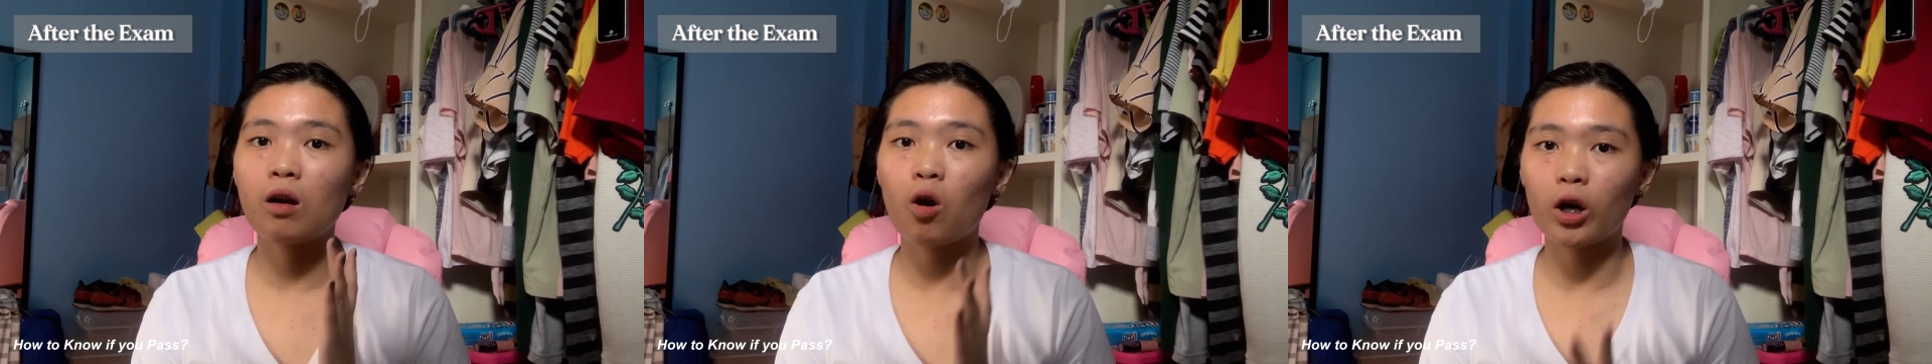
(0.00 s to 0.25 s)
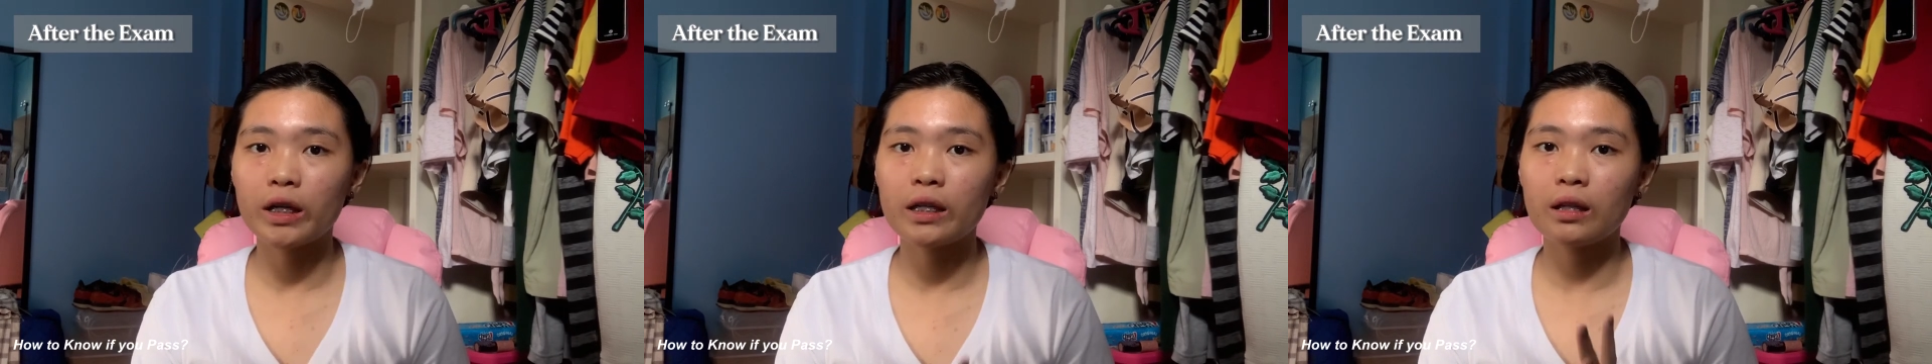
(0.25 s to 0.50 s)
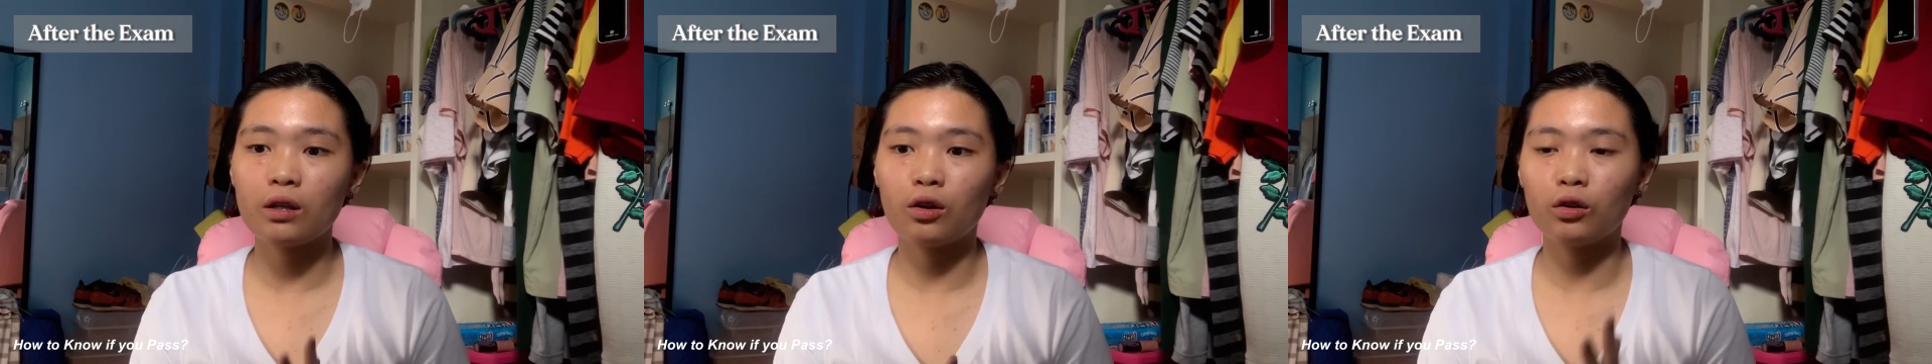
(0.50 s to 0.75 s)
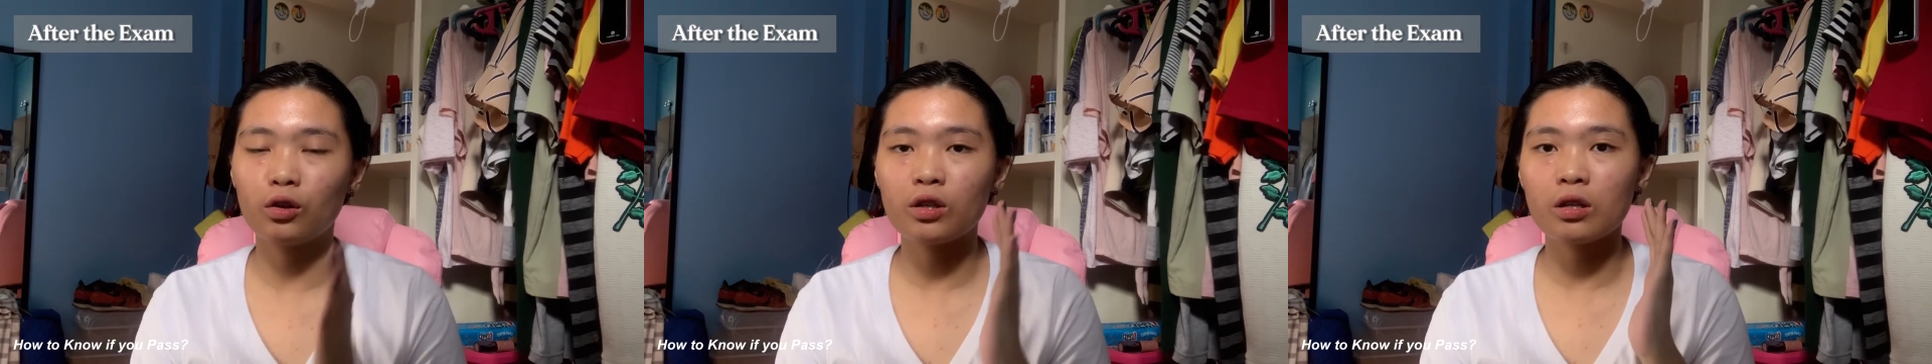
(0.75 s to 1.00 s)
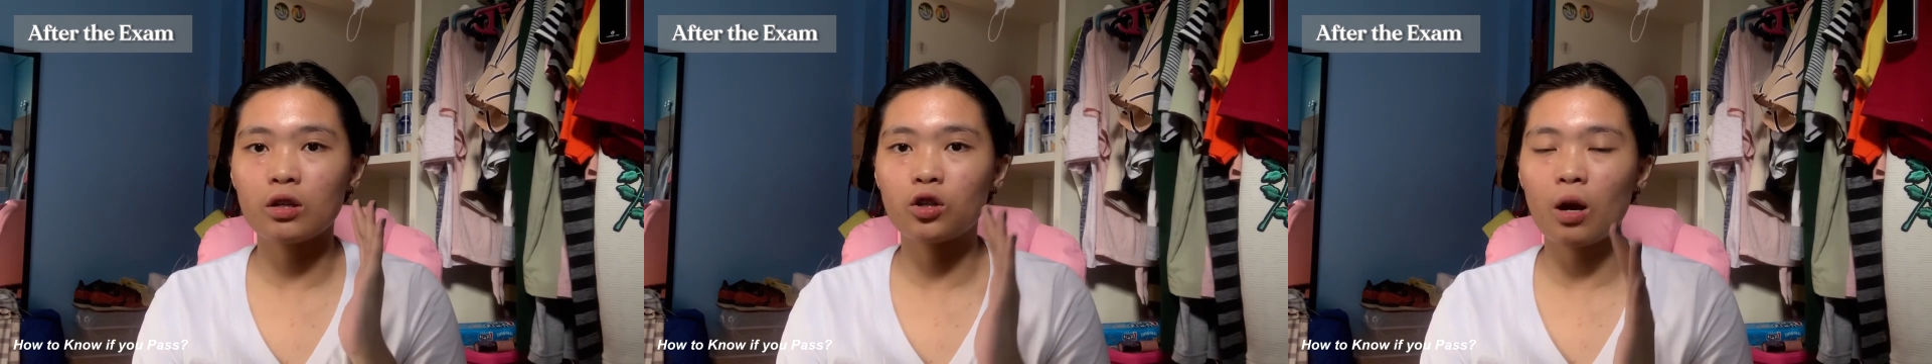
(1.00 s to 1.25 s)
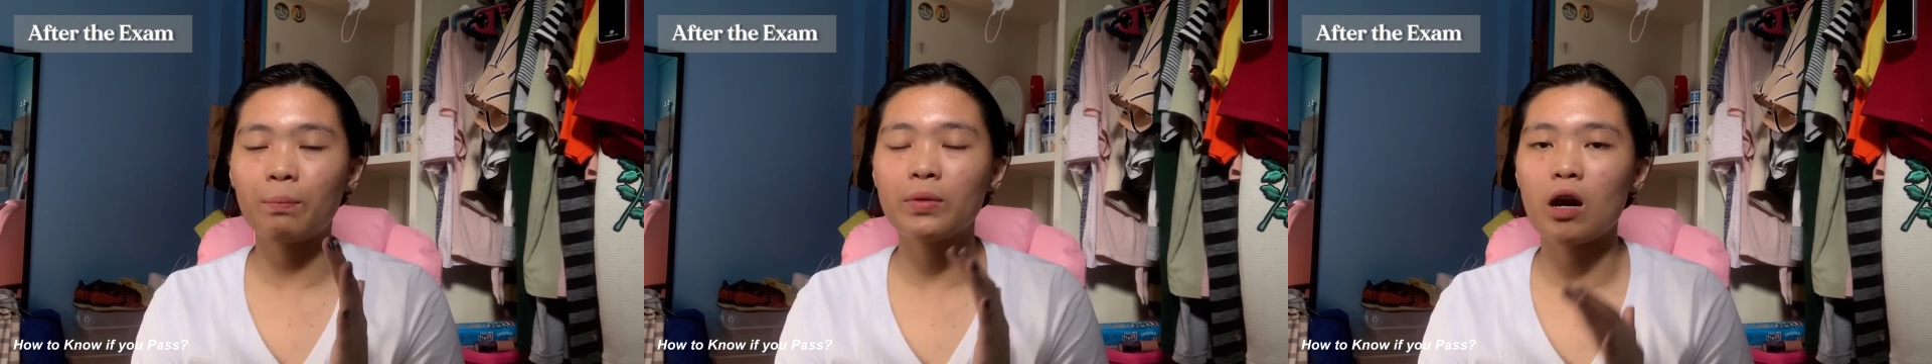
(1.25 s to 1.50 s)
course ninyo dun sa
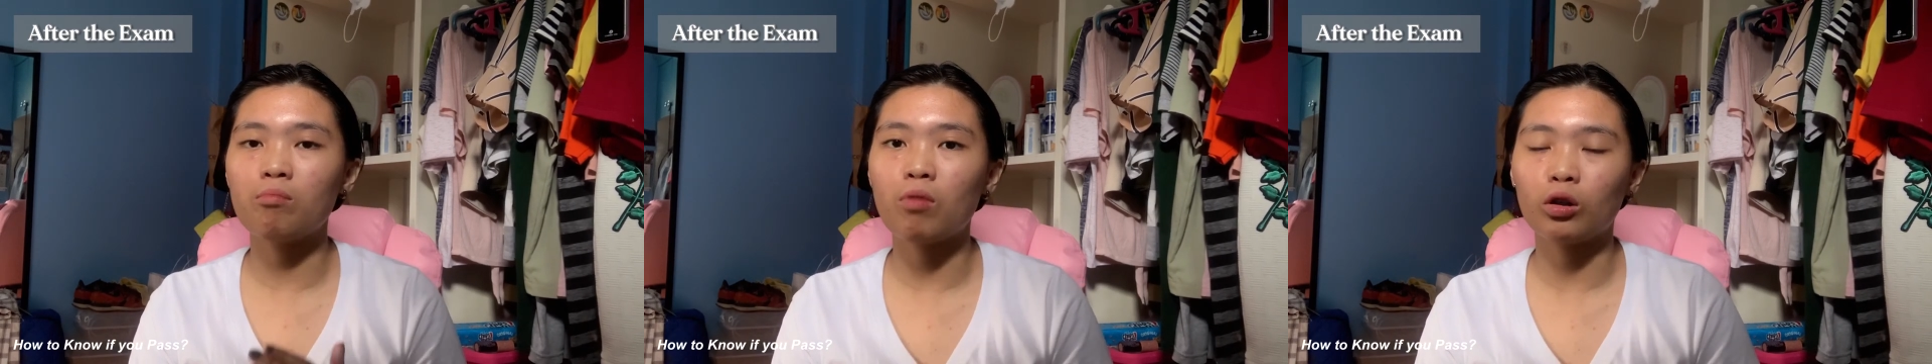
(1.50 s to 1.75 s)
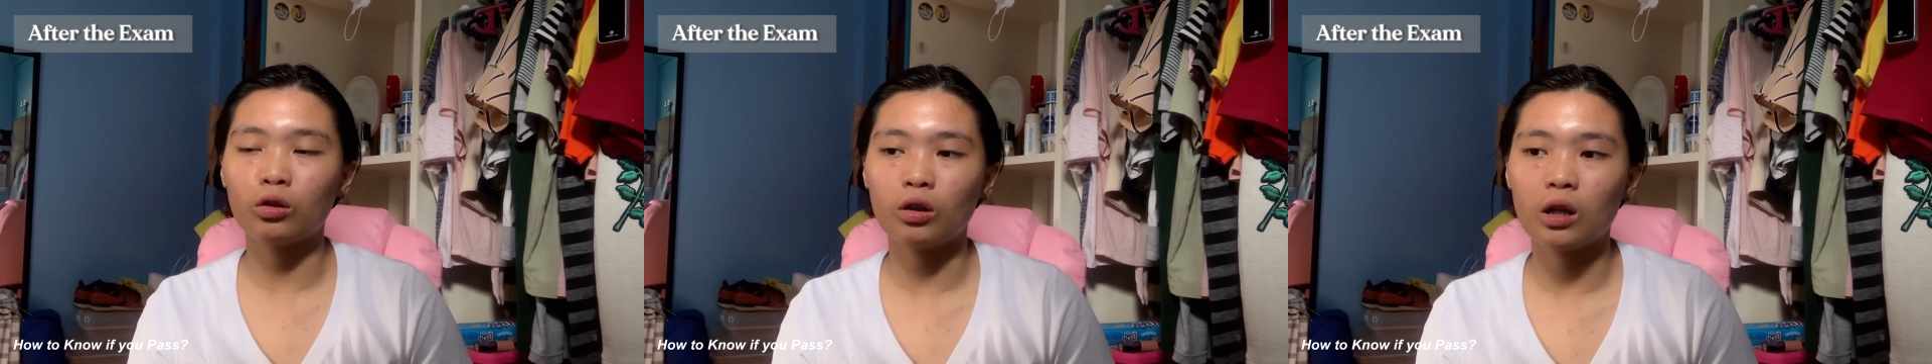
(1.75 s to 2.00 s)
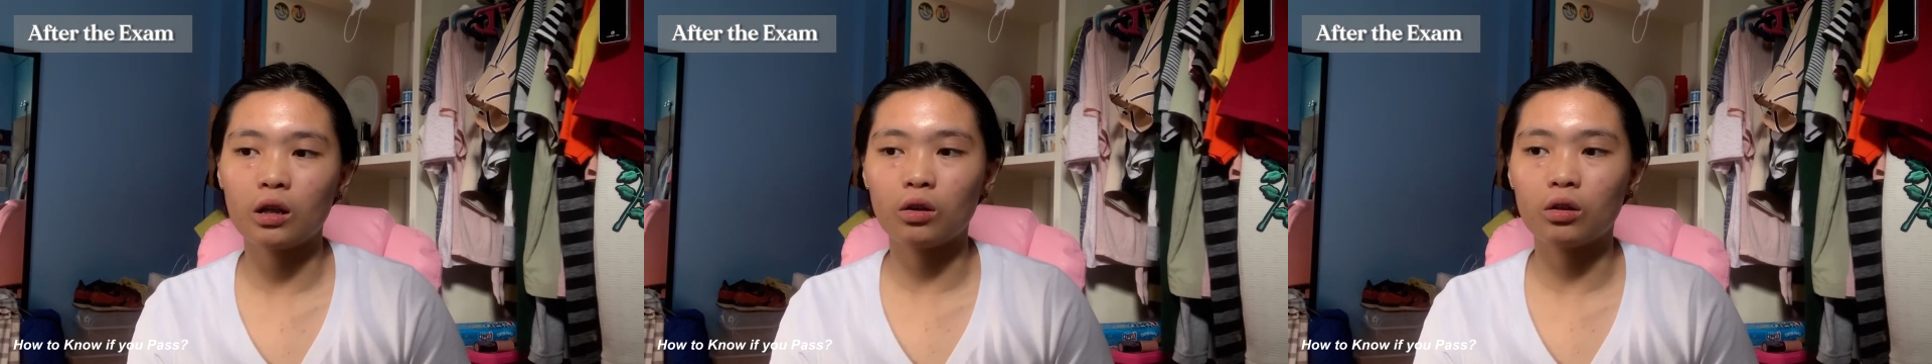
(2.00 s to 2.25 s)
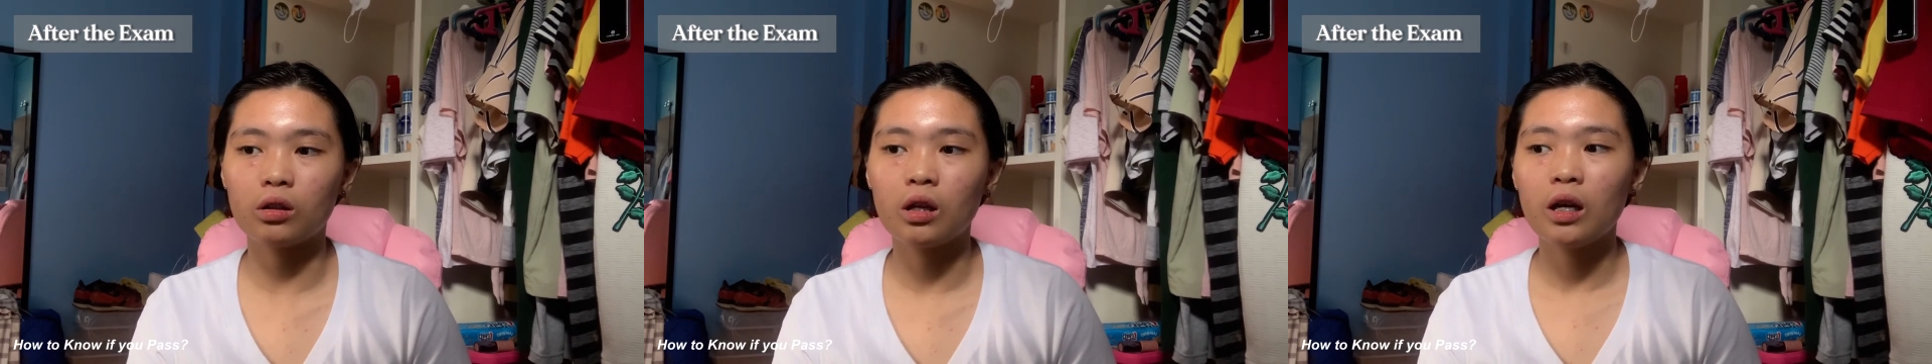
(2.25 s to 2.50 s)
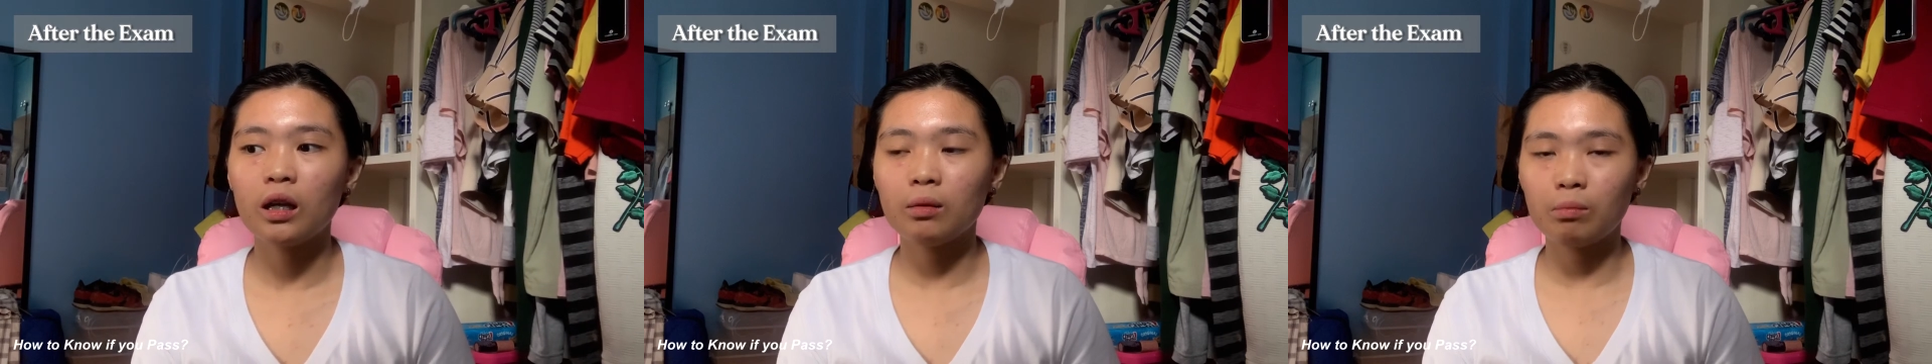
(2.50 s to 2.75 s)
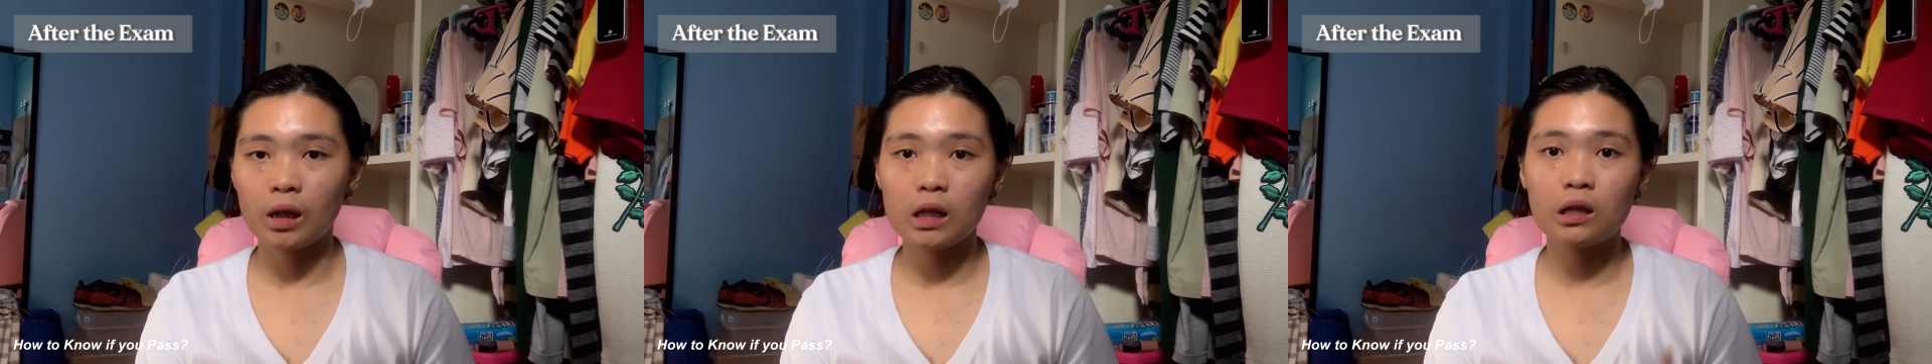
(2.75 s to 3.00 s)
drop-down button na yun,
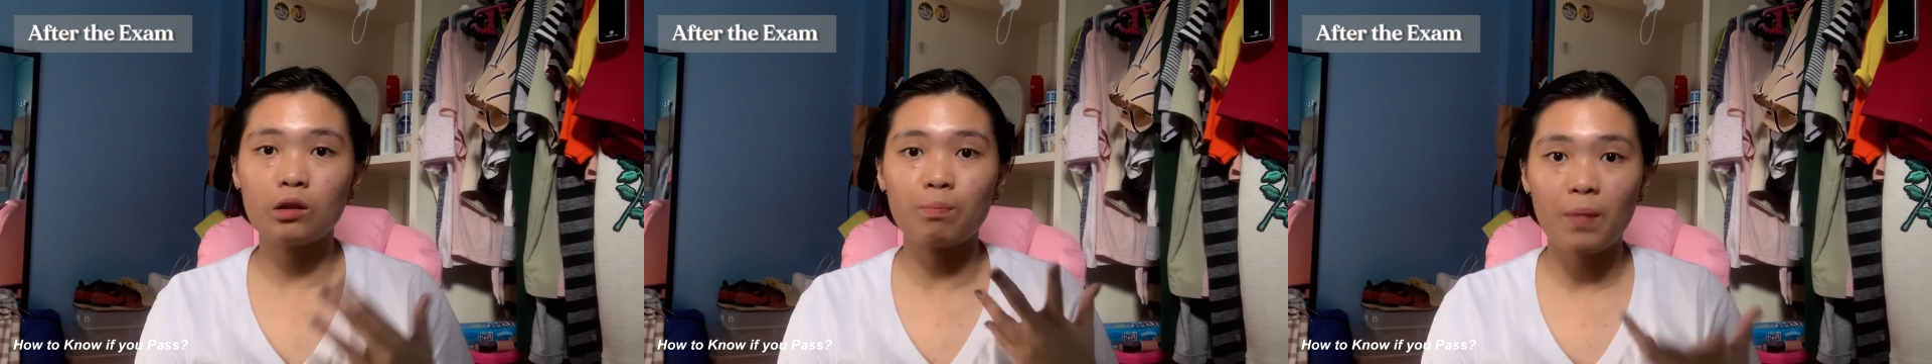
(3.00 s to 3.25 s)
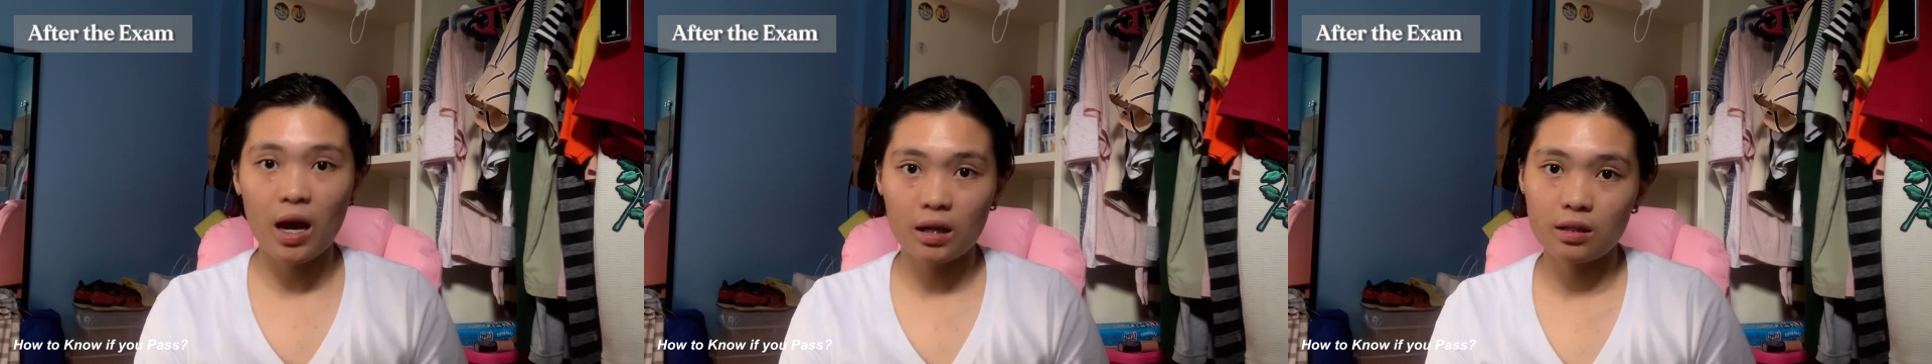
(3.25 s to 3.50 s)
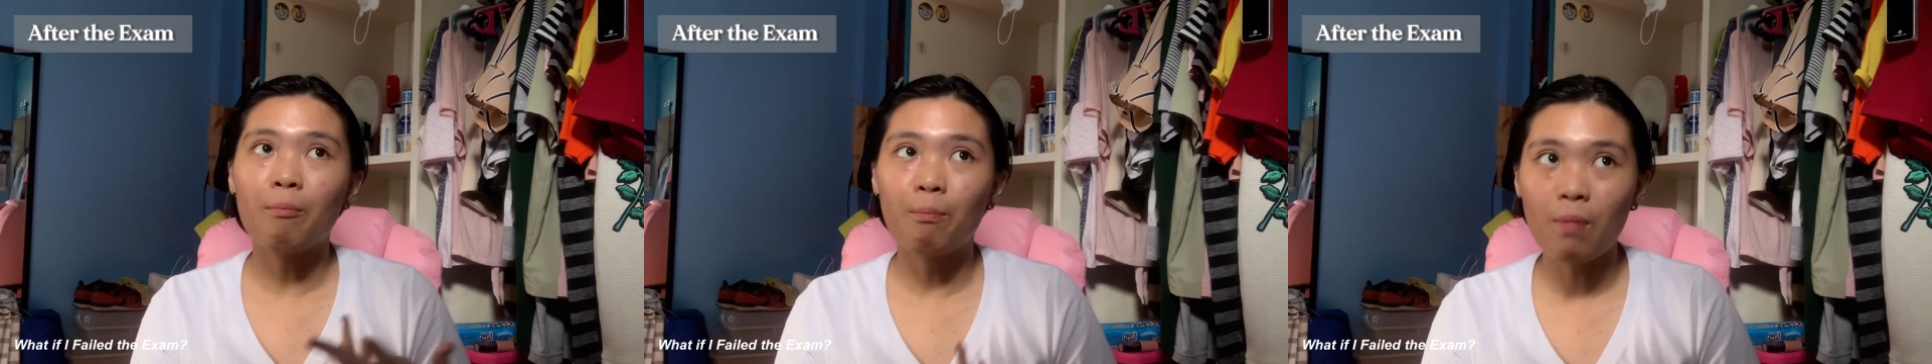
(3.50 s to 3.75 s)
it means you pass.